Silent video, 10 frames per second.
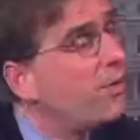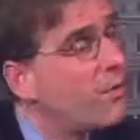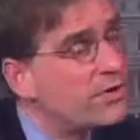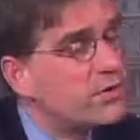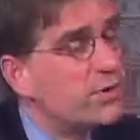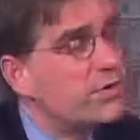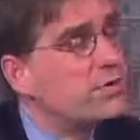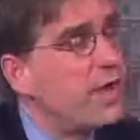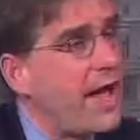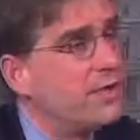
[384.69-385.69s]
What are sort of the
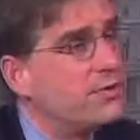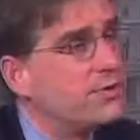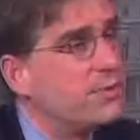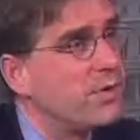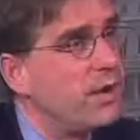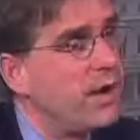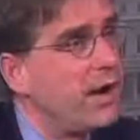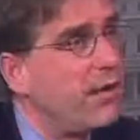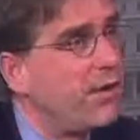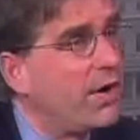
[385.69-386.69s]
strategies that we're
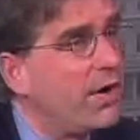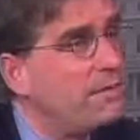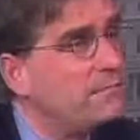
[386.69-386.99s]
laying out right now?